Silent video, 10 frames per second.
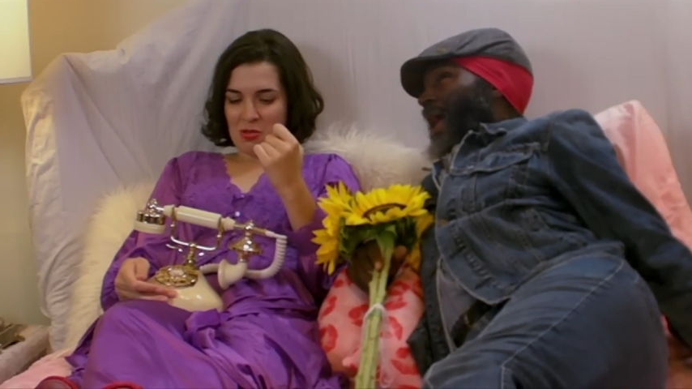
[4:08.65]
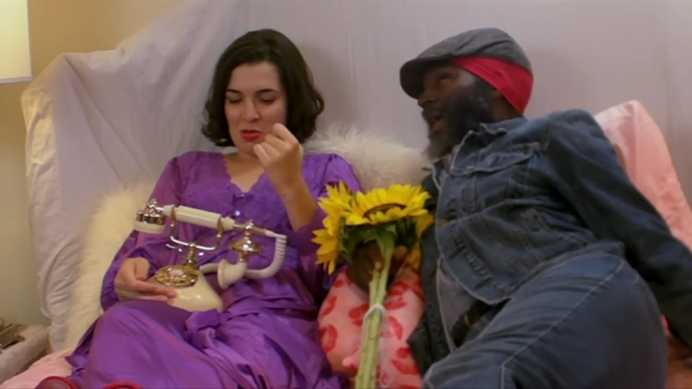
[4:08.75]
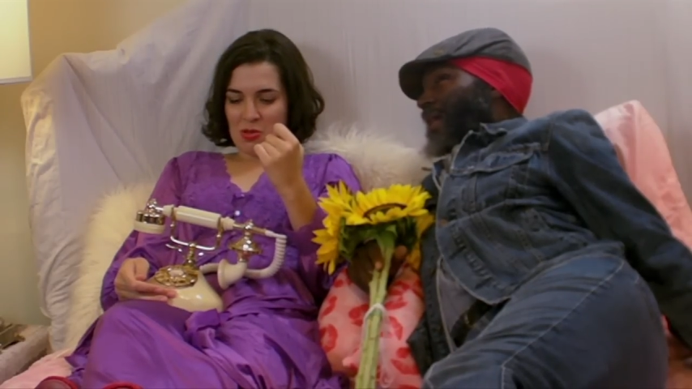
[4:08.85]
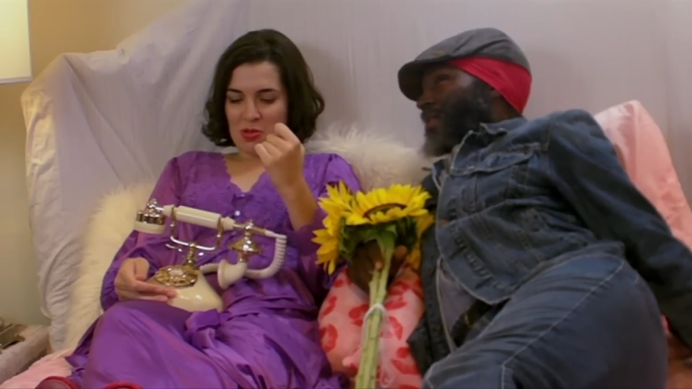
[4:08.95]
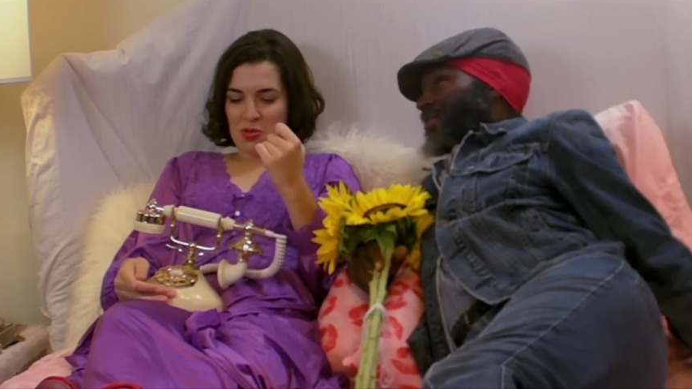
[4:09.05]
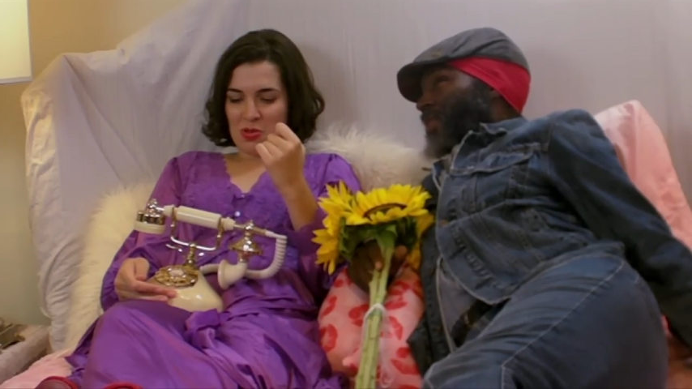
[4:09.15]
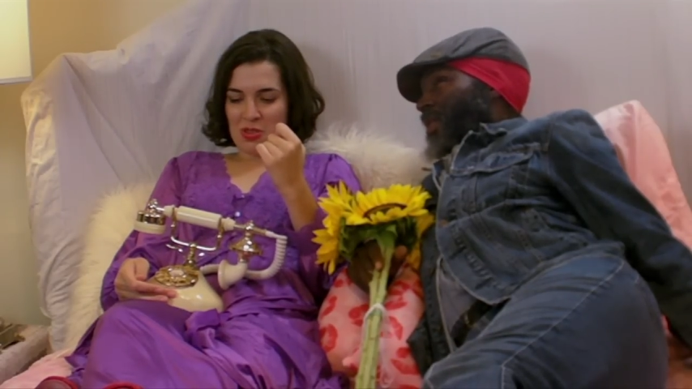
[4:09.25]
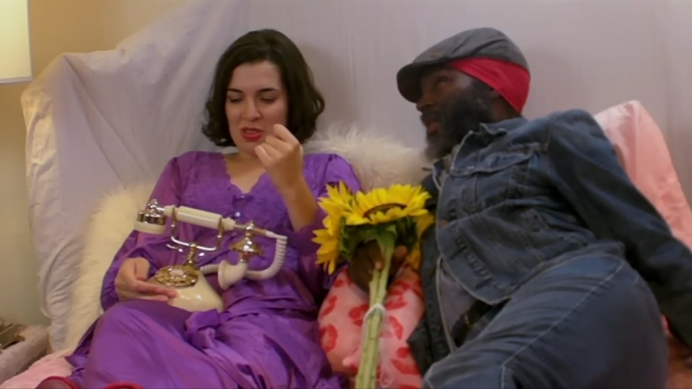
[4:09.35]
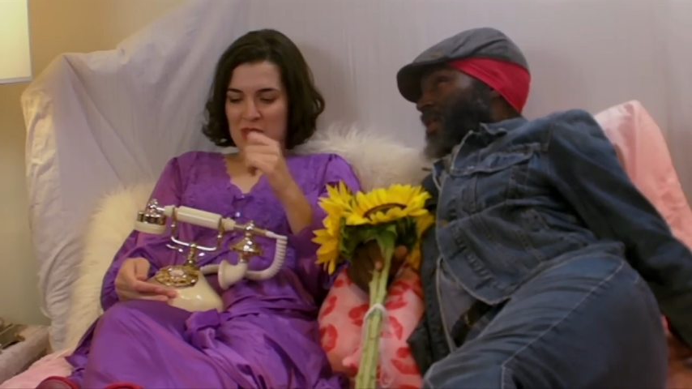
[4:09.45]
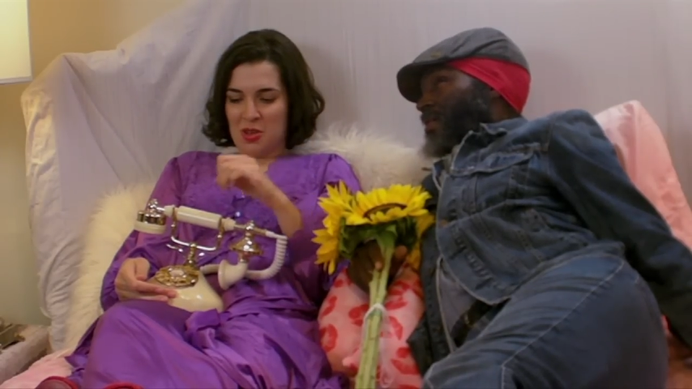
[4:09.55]

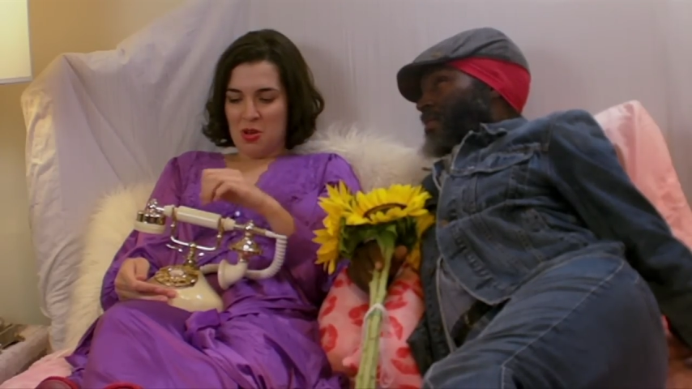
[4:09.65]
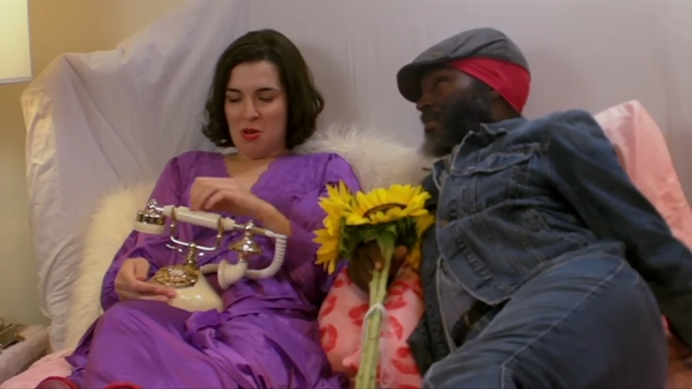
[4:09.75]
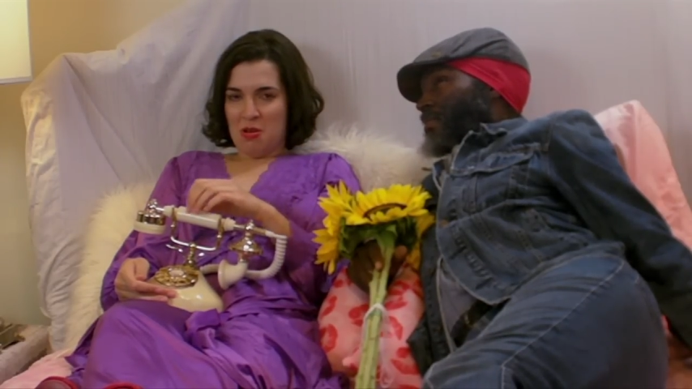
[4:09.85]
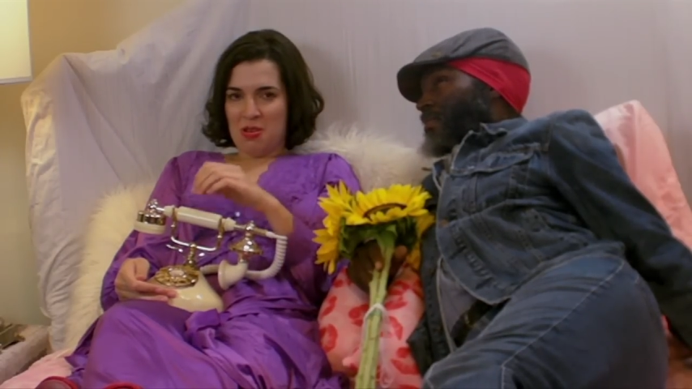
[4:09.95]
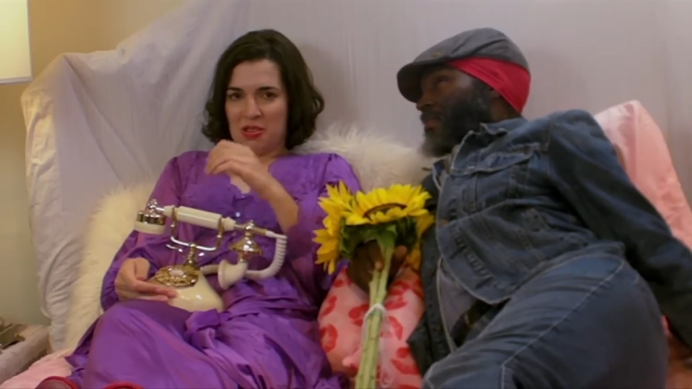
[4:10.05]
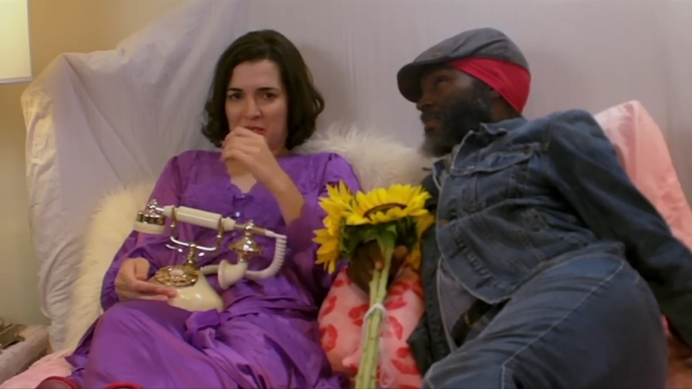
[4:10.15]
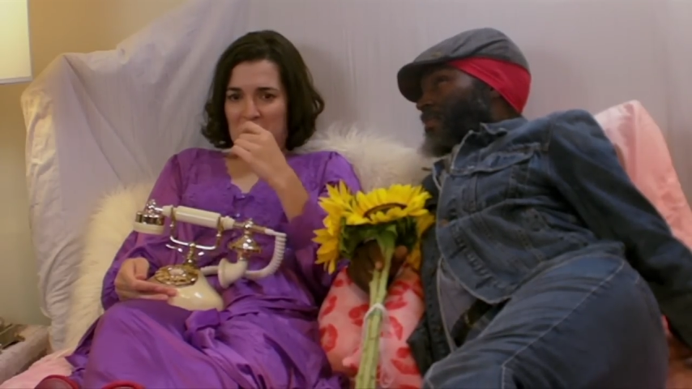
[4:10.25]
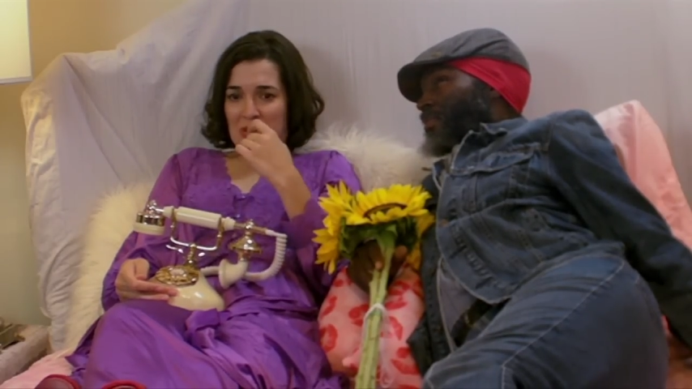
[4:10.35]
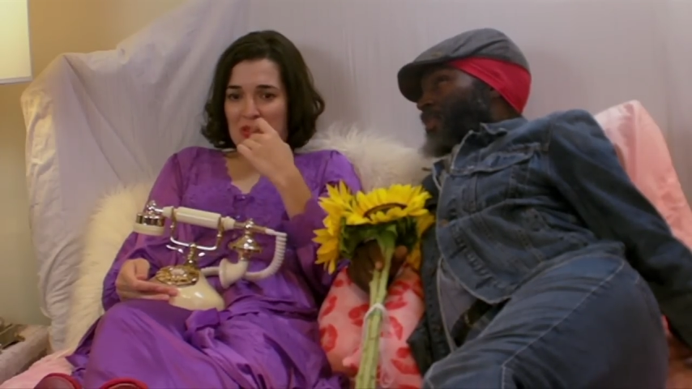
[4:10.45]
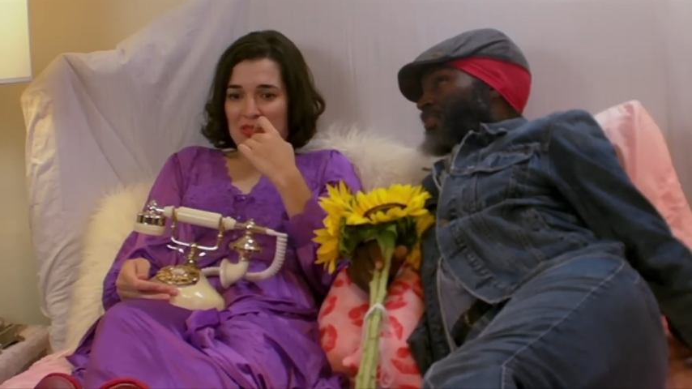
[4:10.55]
angry
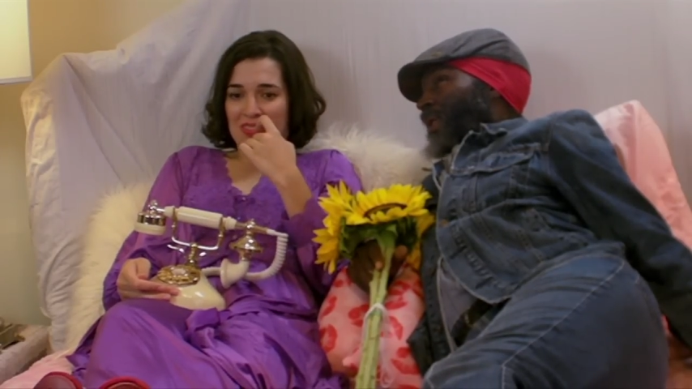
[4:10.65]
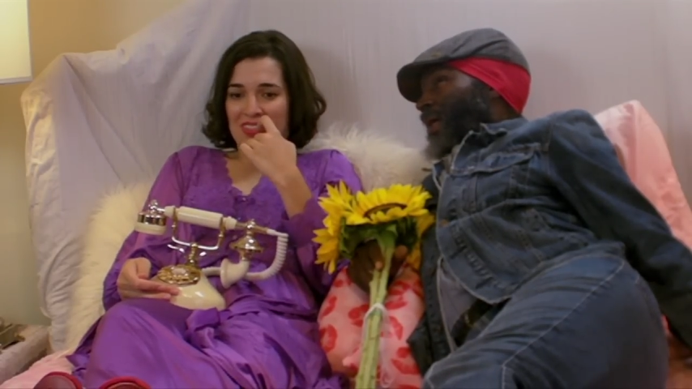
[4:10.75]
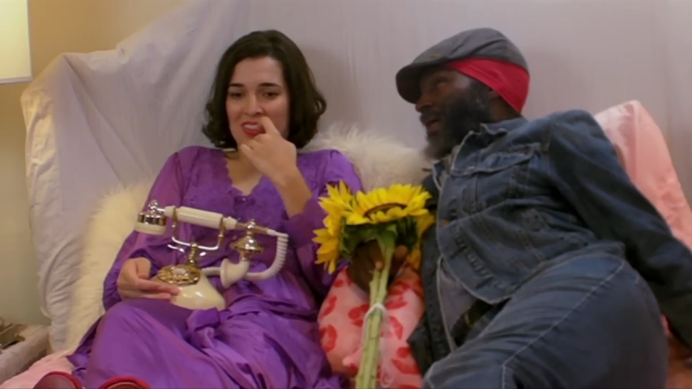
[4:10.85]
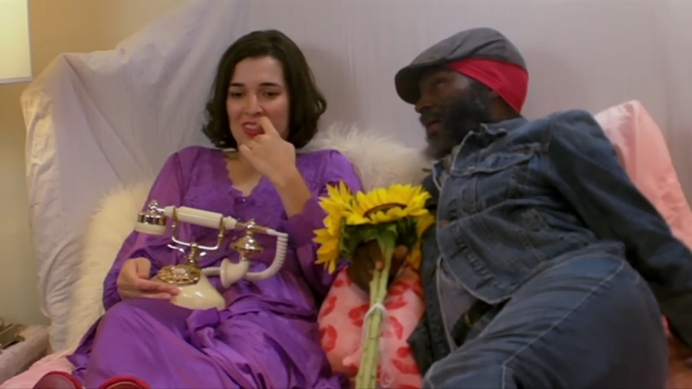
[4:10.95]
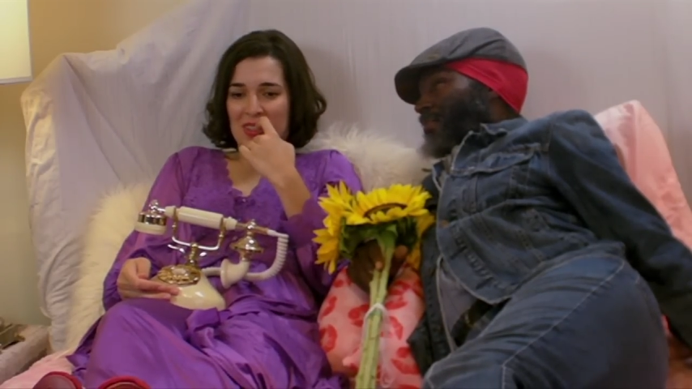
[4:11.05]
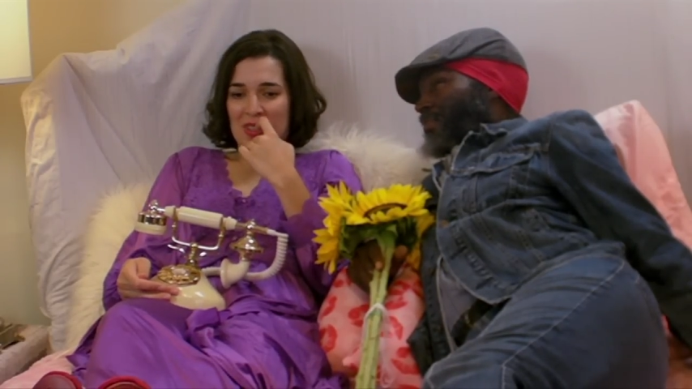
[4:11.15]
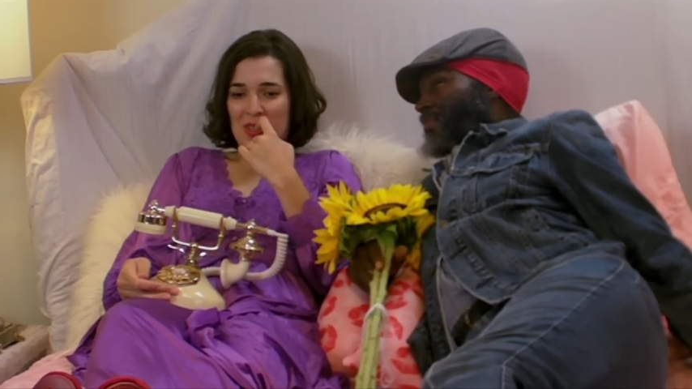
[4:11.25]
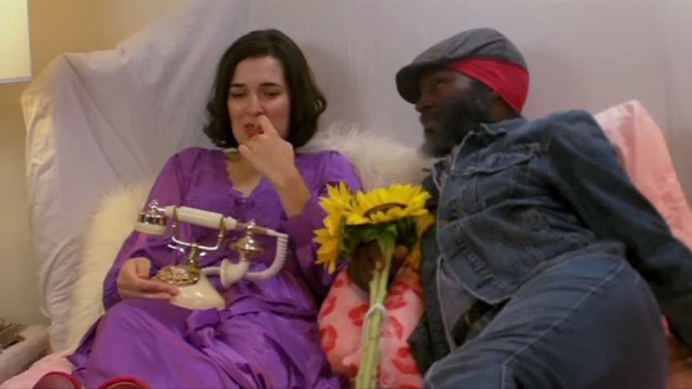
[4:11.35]
with Mom?